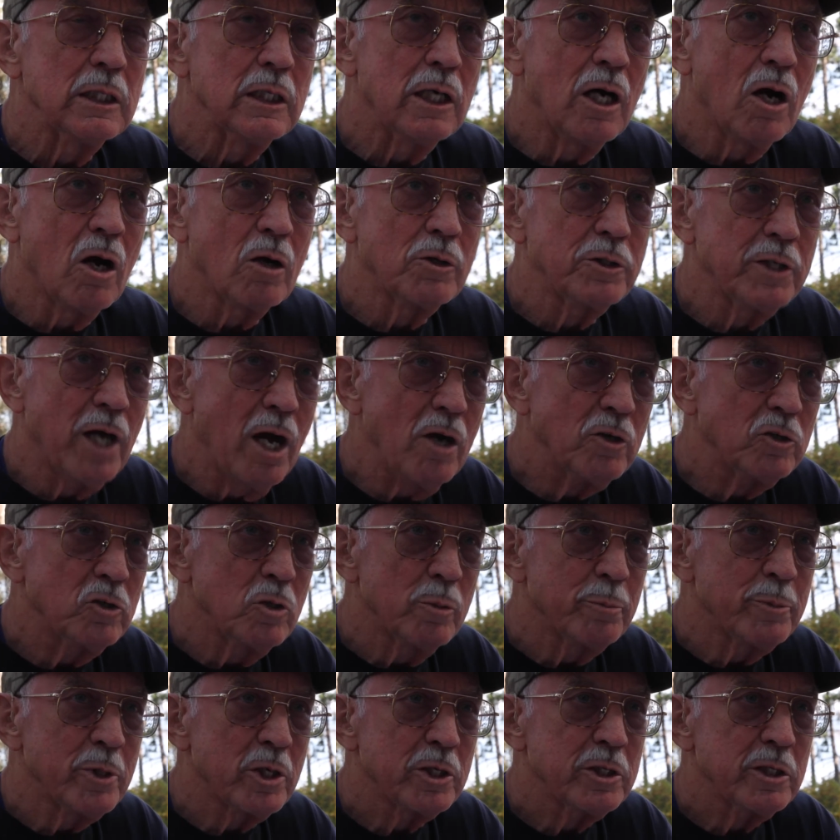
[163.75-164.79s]
our
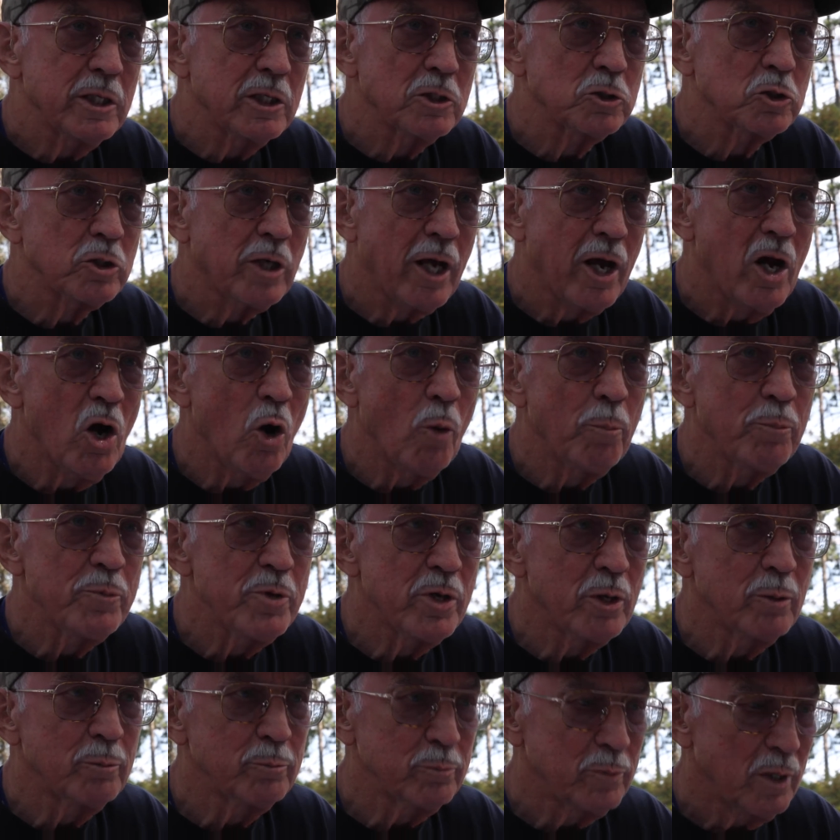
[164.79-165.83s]
document is to help
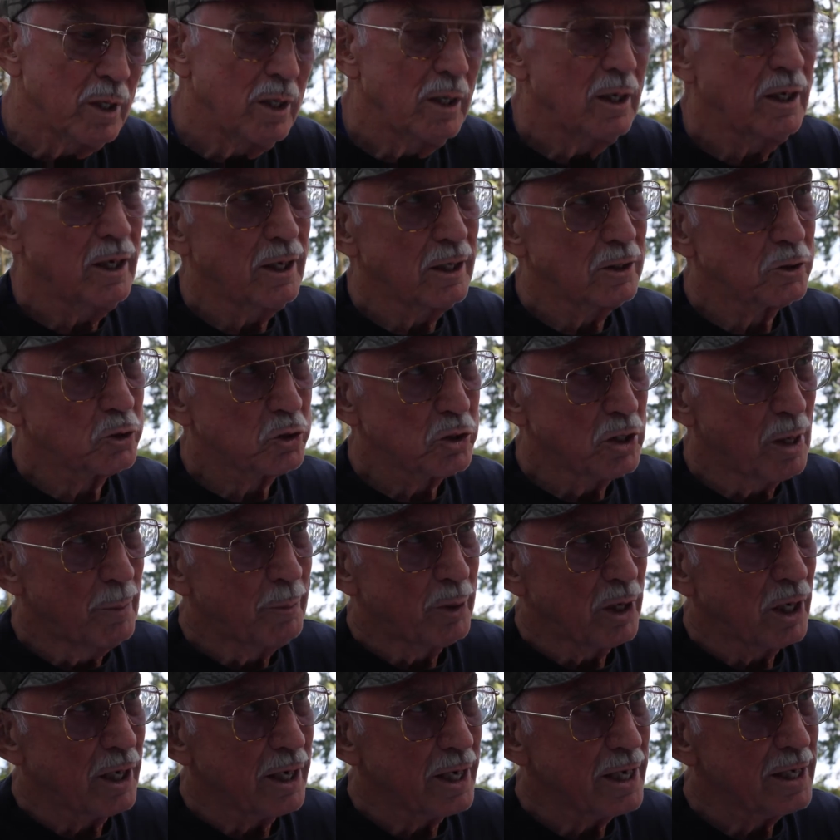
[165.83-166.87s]
them
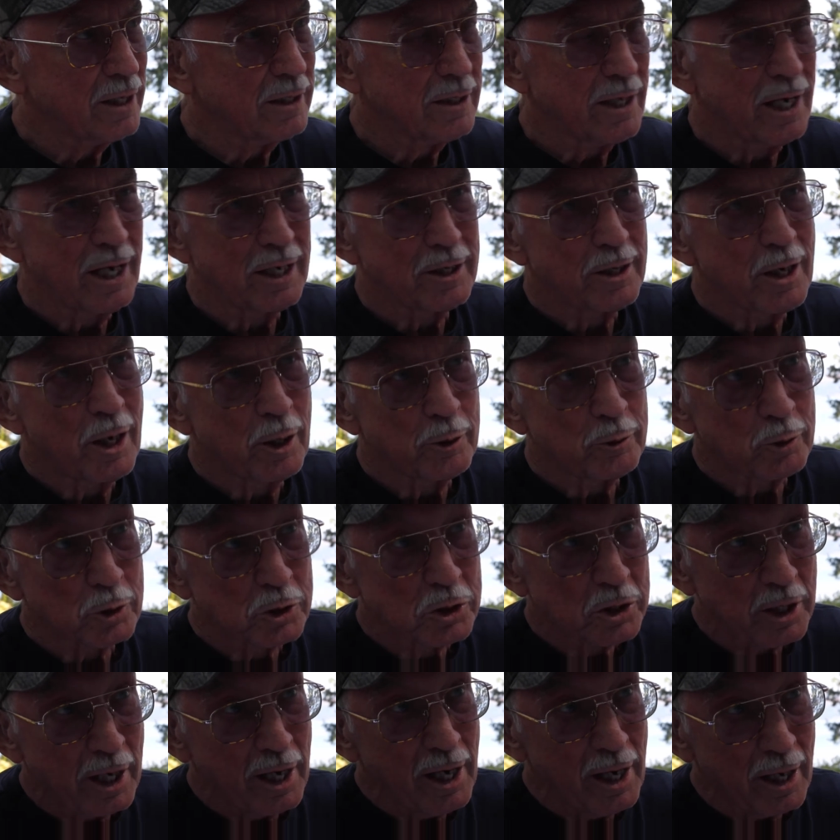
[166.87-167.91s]
assimilate and
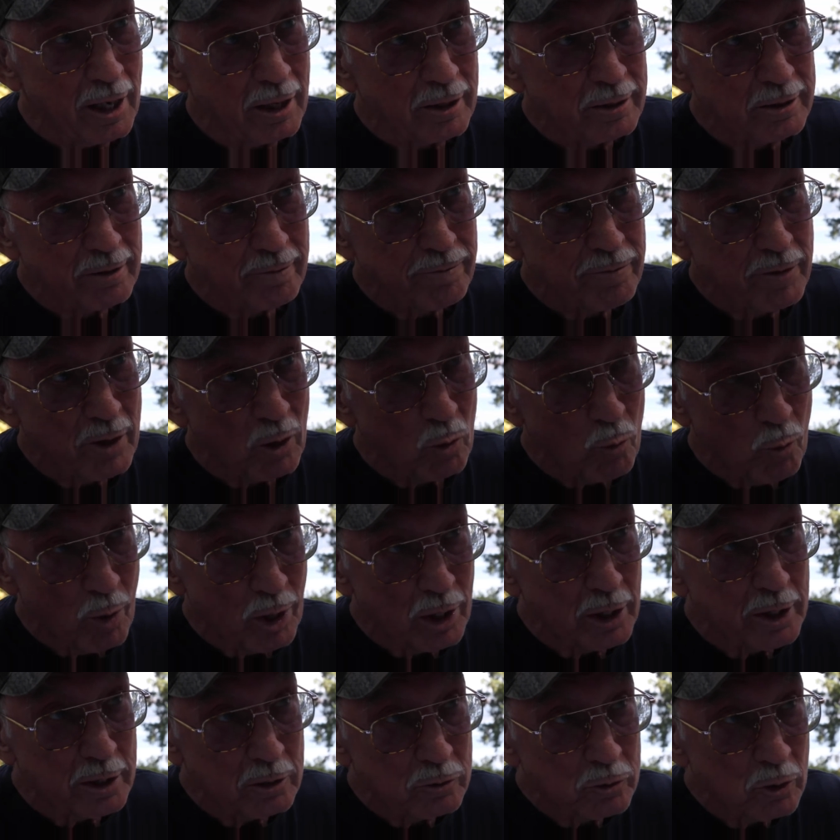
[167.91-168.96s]
understand if they're
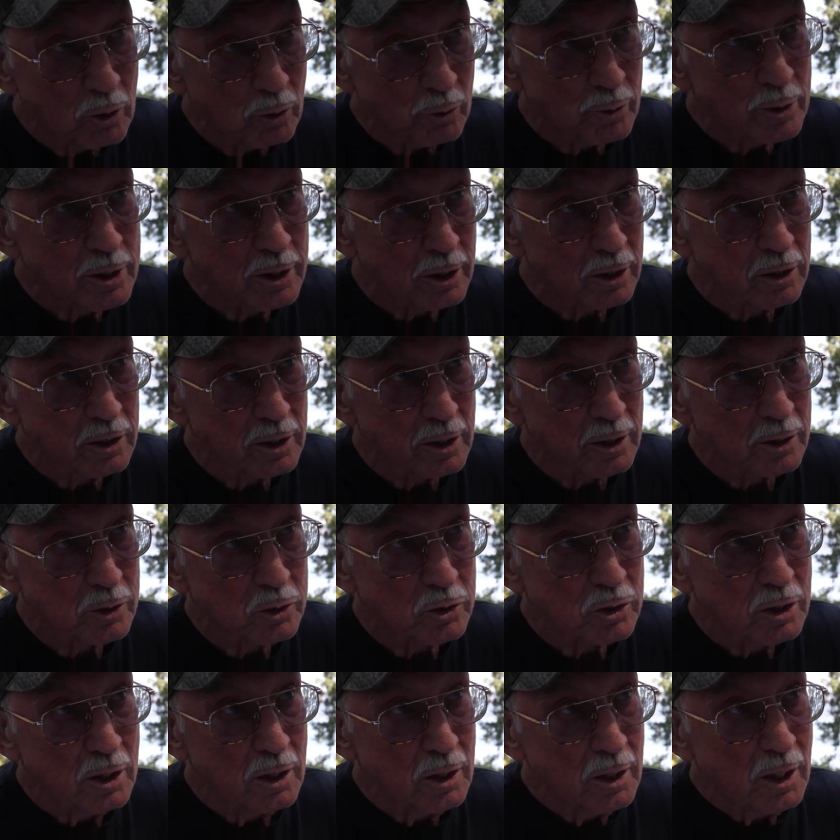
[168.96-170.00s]
willing to look at this,